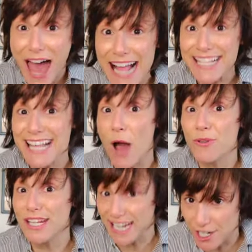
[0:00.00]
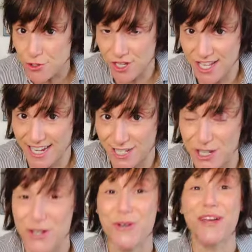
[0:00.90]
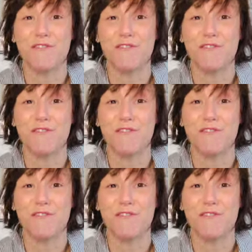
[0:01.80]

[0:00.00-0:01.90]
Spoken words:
that sounded interesting to you,